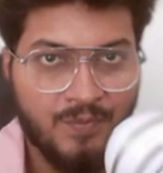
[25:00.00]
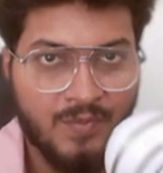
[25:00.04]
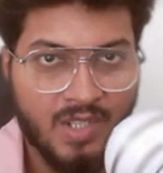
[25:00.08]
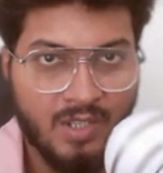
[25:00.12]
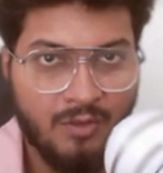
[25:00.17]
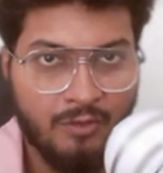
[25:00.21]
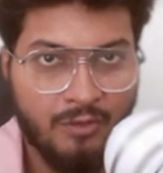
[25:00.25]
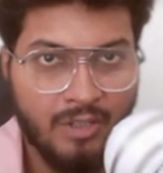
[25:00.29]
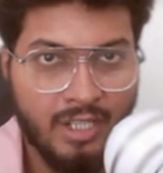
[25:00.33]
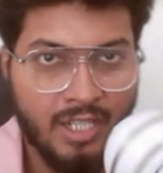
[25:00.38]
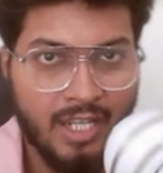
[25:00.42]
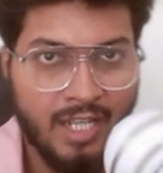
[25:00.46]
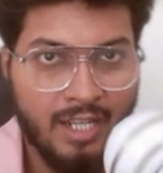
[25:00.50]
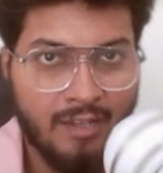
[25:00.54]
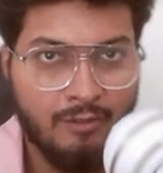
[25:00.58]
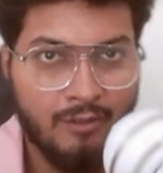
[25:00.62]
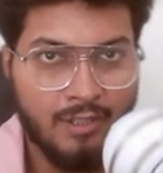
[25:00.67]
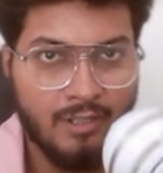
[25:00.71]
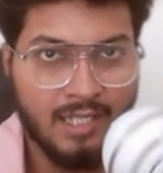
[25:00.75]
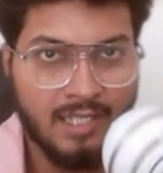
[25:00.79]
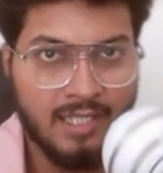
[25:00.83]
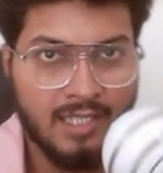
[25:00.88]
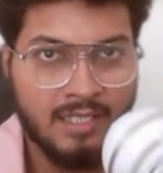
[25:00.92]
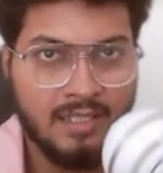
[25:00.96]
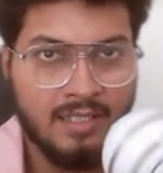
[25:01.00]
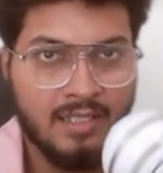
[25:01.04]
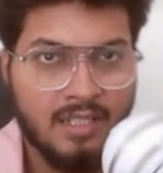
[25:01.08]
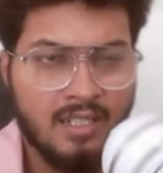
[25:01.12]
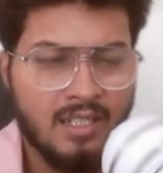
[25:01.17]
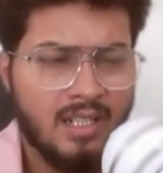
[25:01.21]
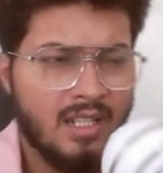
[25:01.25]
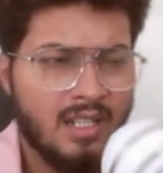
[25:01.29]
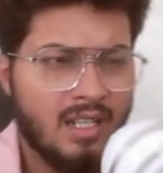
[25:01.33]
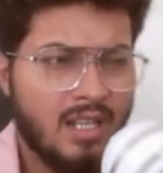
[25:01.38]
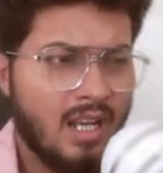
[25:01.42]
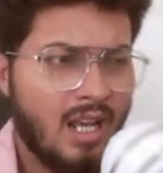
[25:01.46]
we have learned
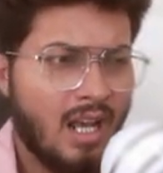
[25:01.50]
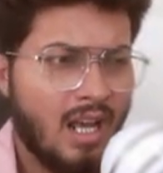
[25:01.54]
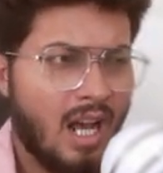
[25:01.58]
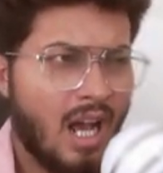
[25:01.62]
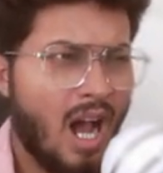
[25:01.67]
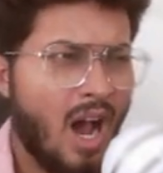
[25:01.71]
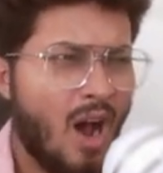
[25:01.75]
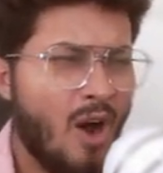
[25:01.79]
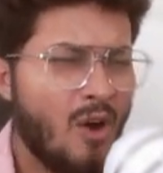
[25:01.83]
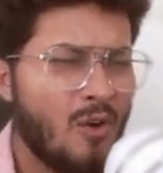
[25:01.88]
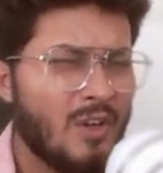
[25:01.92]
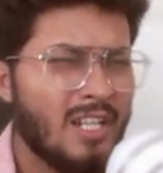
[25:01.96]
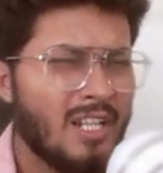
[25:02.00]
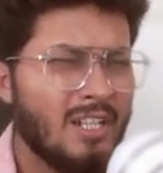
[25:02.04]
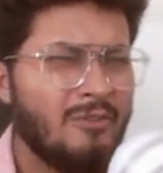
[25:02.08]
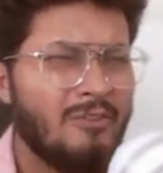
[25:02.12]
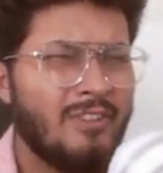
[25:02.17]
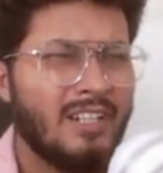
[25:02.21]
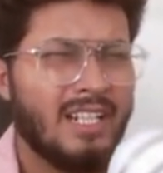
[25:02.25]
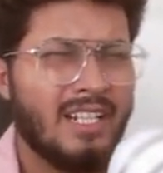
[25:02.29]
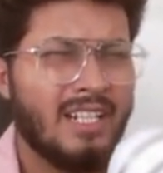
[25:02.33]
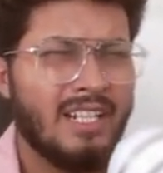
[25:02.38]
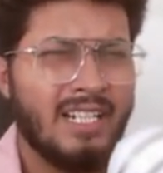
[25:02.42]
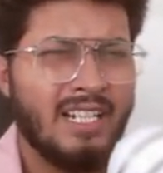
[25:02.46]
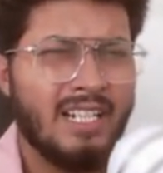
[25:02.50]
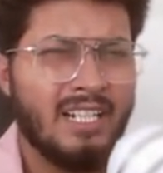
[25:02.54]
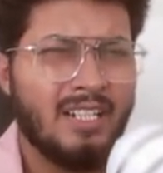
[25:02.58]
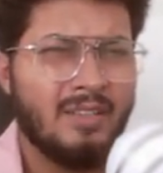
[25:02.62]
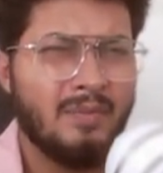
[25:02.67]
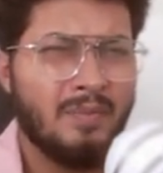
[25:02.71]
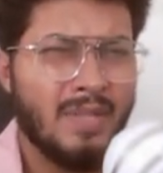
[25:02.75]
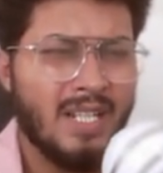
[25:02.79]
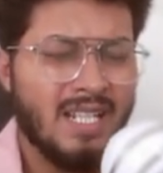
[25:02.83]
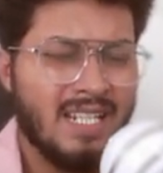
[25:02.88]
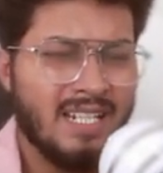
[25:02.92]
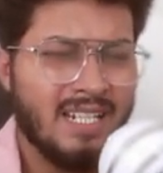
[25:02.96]
how can we create
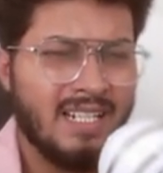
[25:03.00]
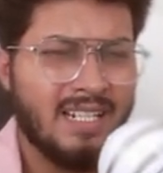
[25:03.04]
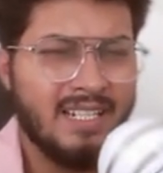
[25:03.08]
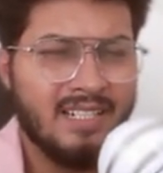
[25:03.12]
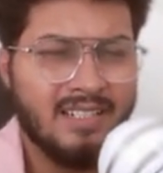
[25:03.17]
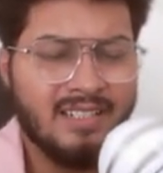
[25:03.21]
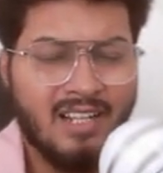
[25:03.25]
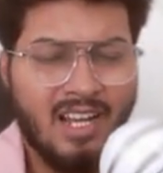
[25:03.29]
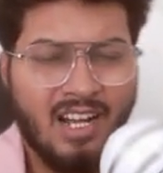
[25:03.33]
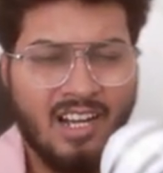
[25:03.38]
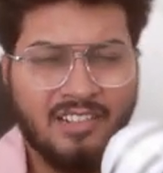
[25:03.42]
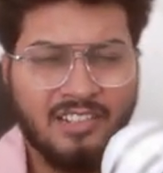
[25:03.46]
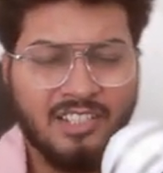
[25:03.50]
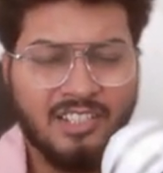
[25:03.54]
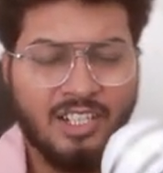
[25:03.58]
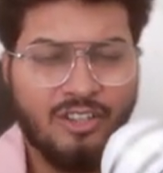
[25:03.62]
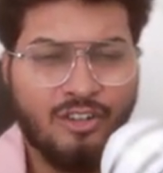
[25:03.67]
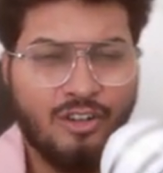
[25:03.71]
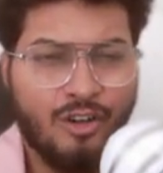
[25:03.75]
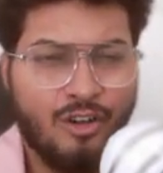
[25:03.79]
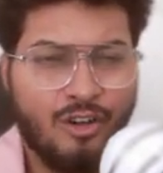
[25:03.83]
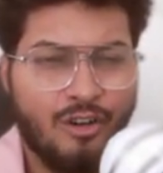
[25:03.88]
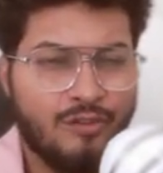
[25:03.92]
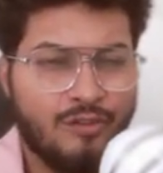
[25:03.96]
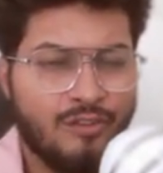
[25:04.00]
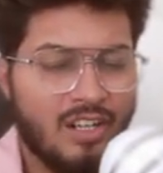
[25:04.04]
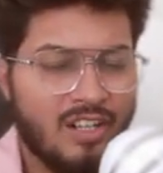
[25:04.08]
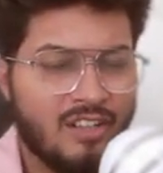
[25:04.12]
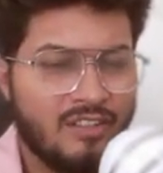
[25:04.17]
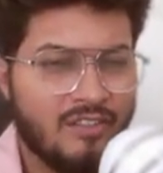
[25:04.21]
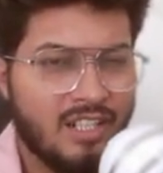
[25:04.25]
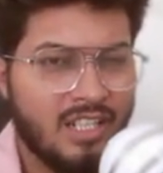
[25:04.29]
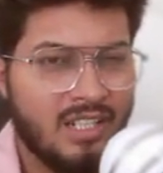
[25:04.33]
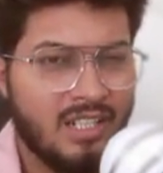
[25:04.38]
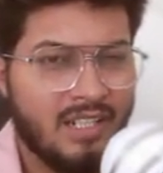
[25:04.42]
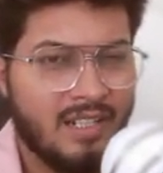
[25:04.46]
basic structure of
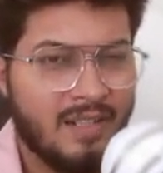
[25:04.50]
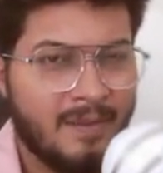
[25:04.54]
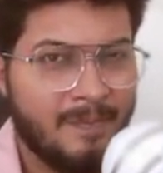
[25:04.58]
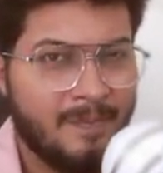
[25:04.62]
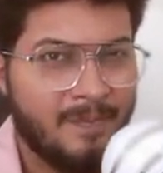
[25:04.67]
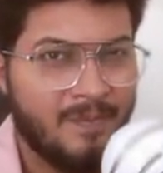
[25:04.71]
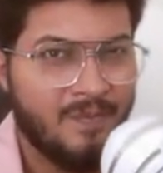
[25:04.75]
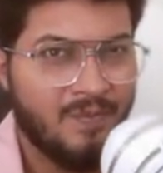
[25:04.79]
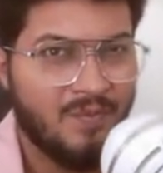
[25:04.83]
our